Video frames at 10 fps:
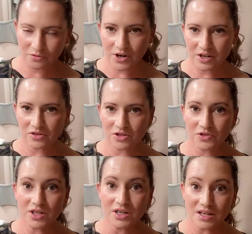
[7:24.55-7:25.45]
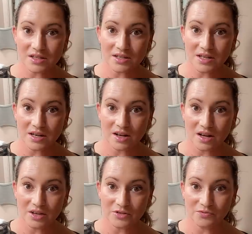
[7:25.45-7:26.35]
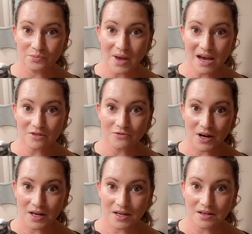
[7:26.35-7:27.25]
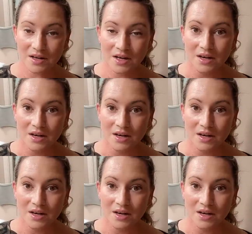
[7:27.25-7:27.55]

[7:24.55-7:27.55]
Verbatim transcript: Fragrance free, does contain alcohol. It's mattifying,